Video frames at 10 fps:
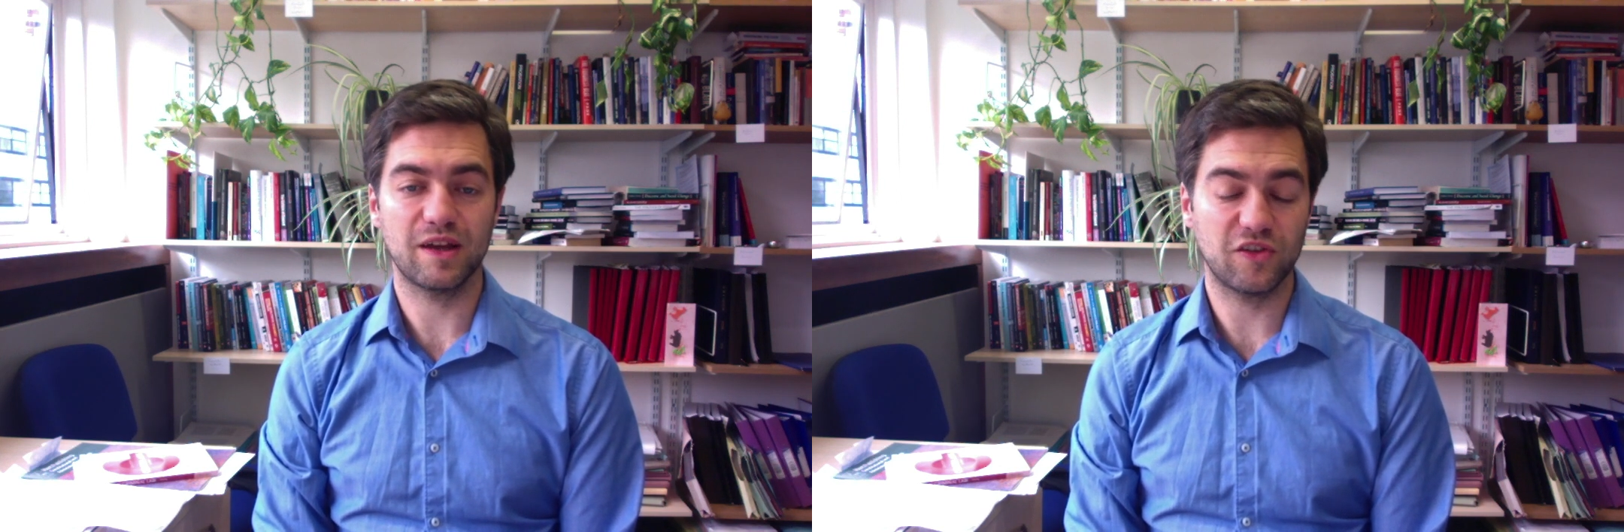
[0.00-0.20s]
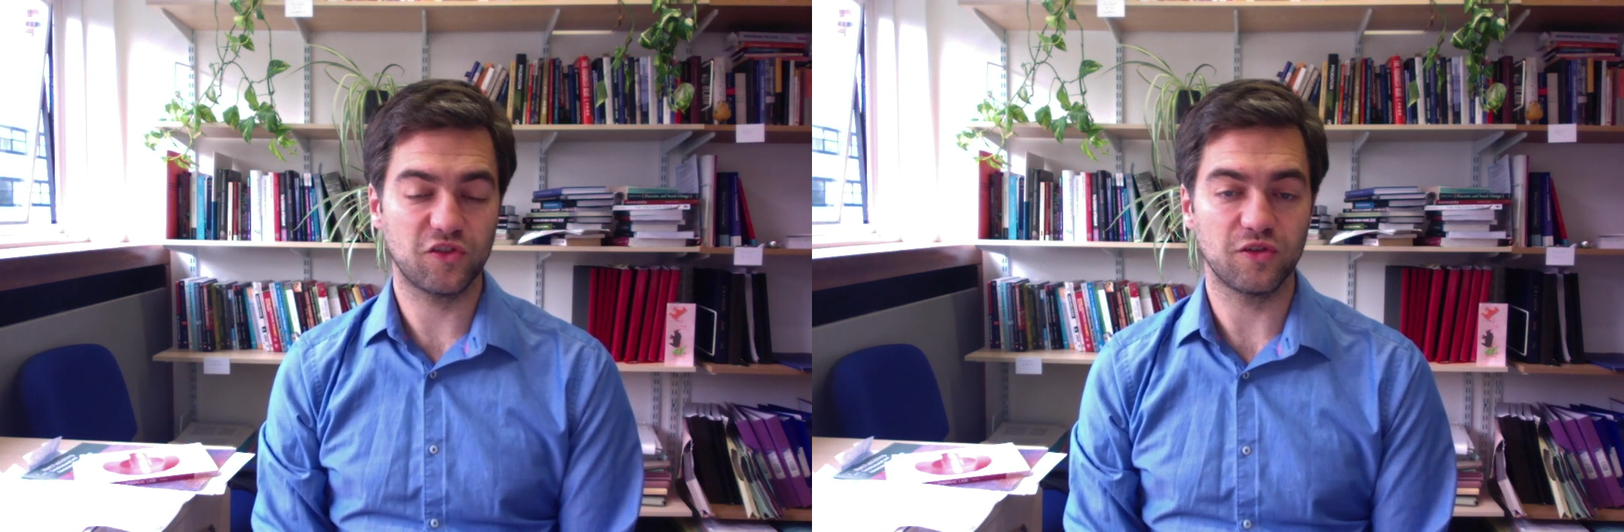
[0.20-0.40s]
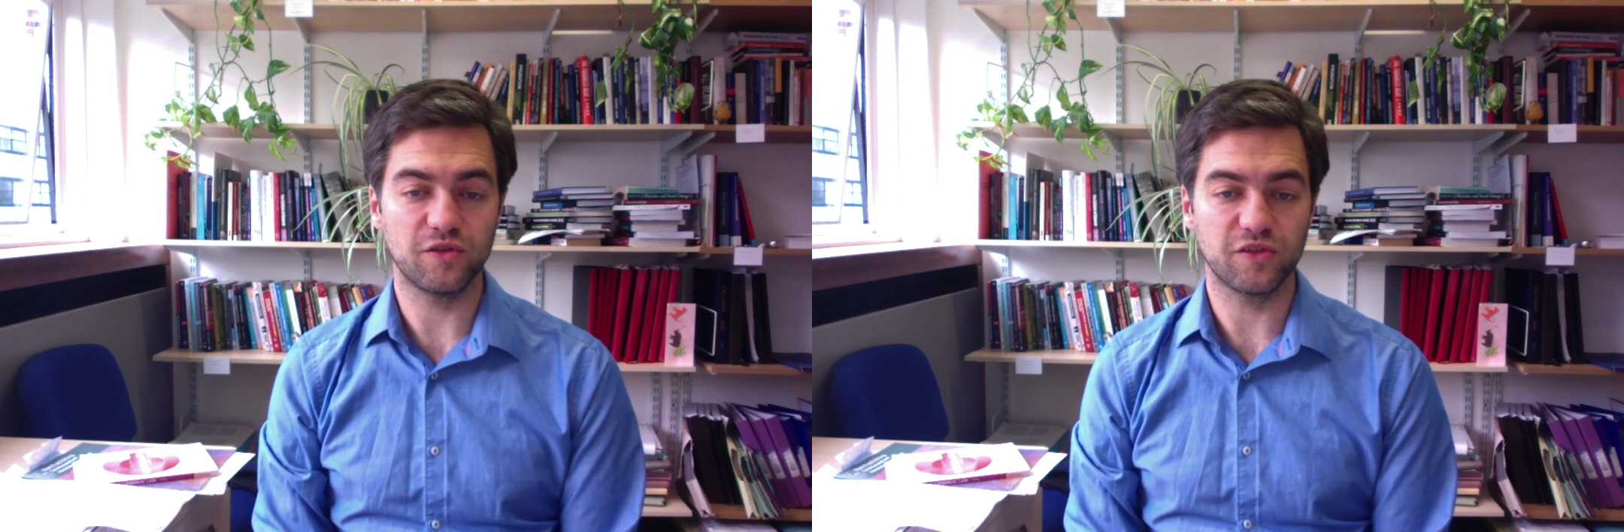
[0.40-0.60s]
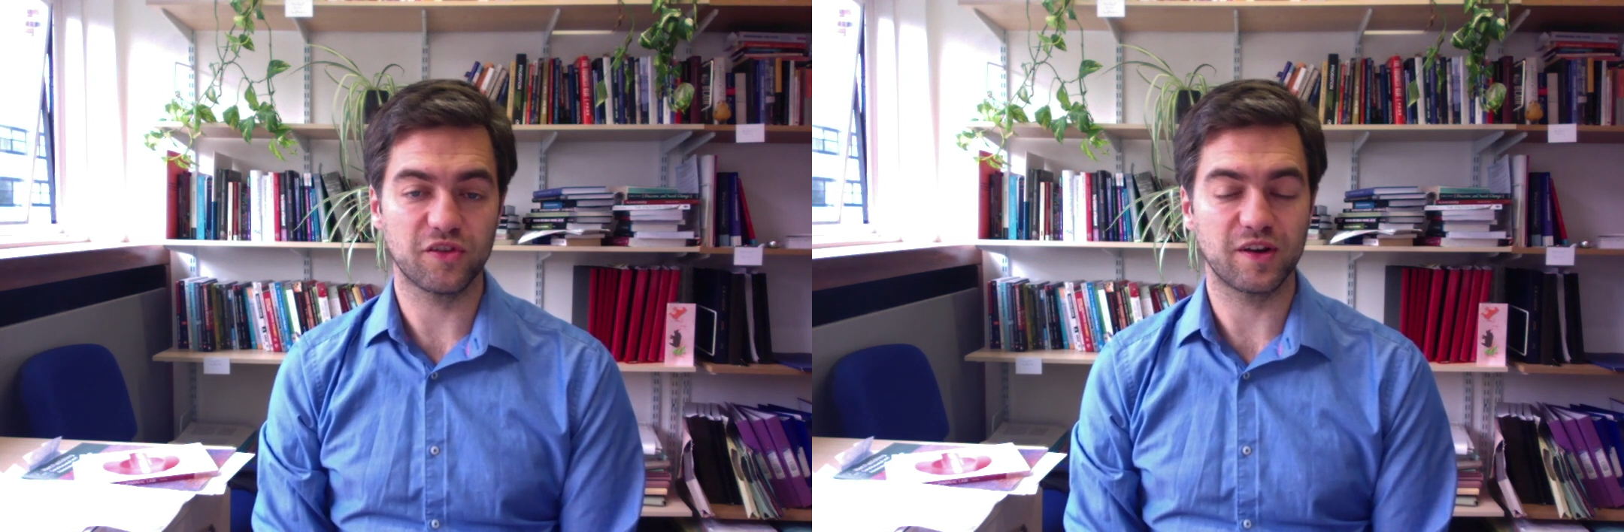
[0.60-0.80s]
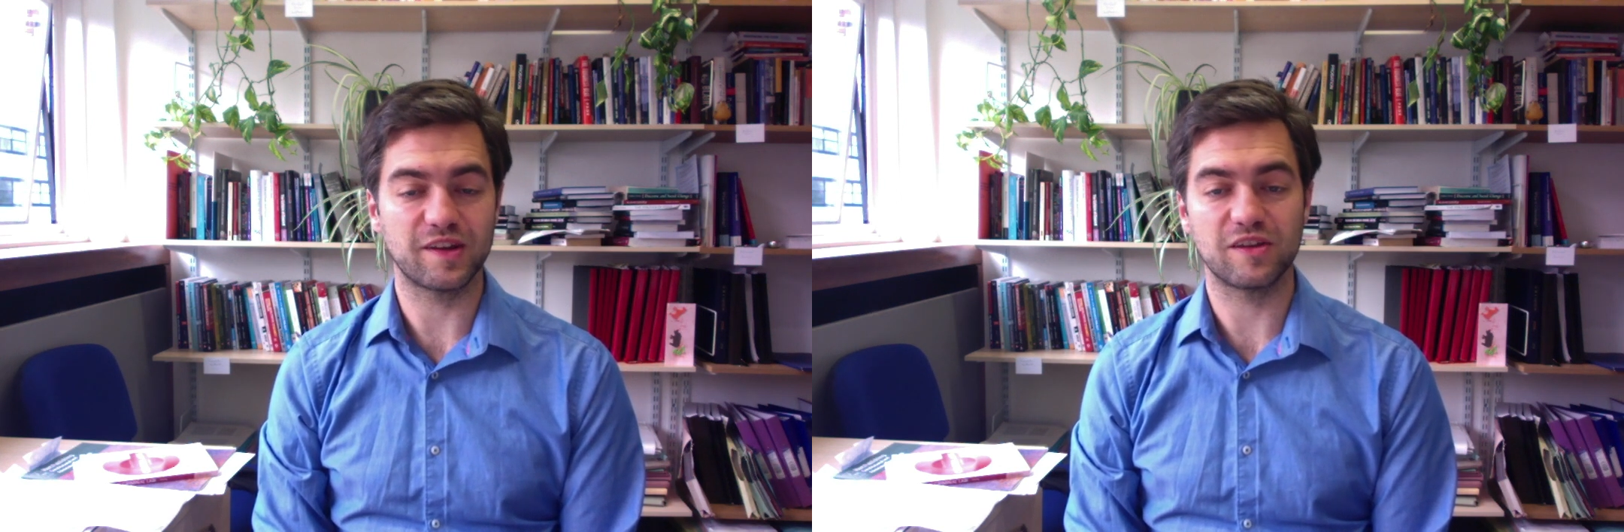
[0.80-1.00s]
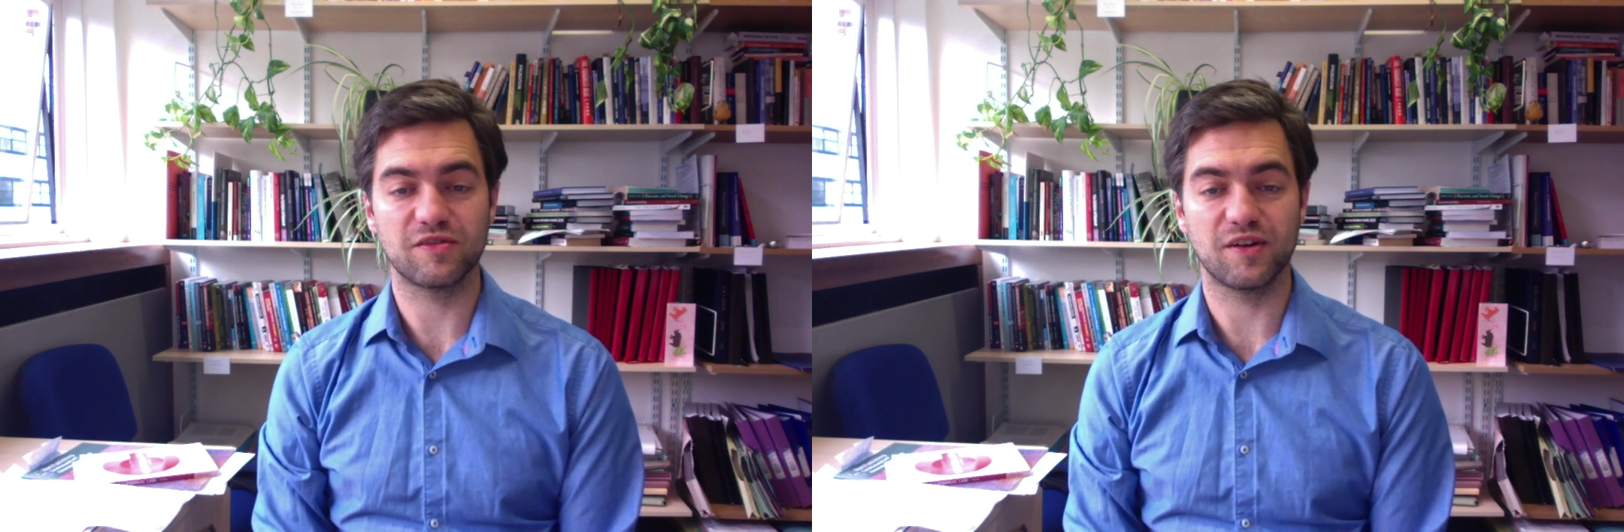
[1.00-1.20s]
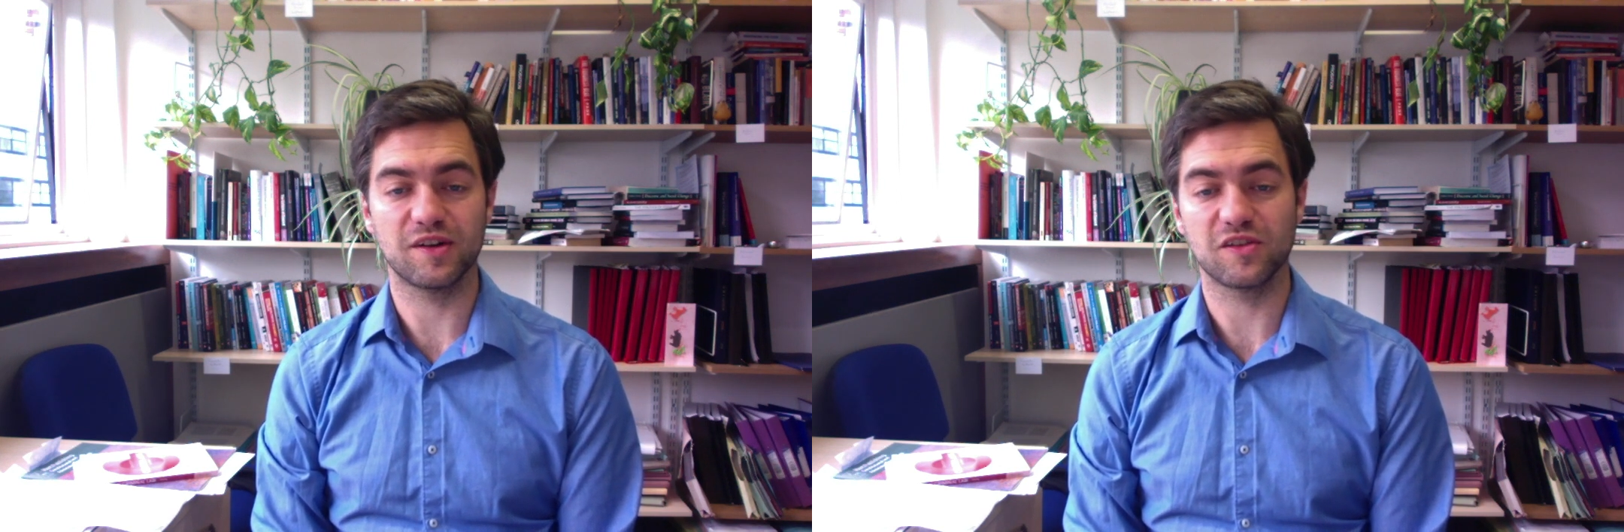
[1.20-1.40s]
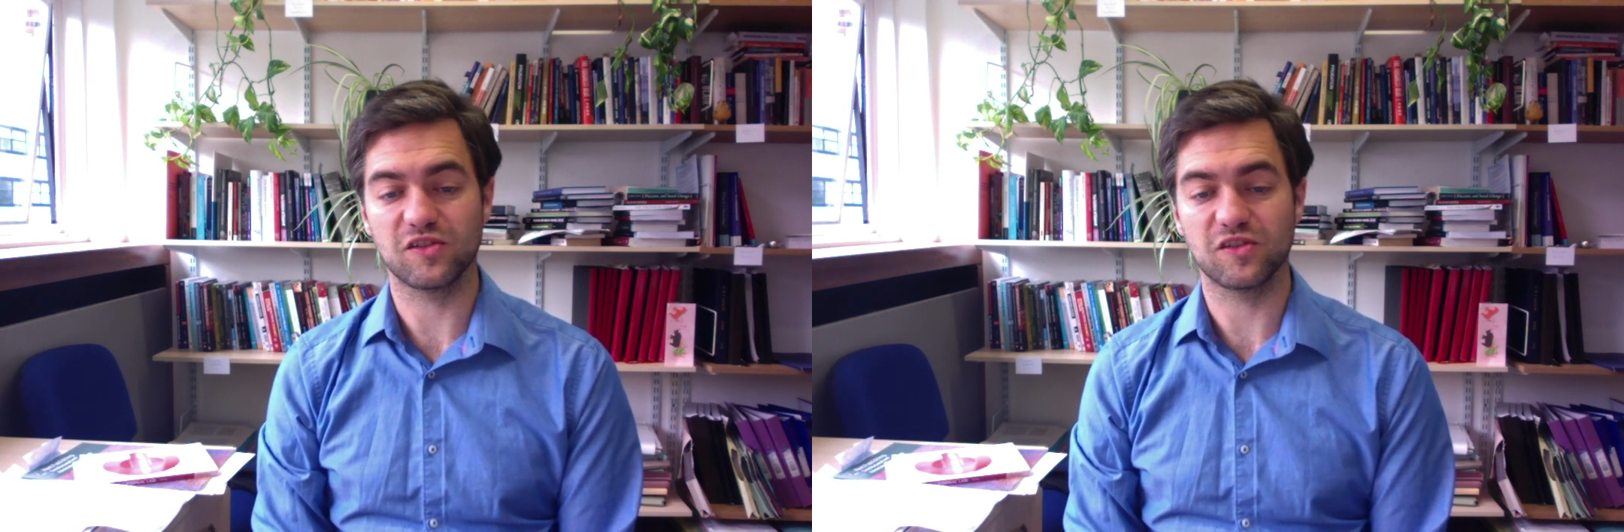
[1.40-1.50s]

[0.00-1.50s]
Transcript: issues and identifying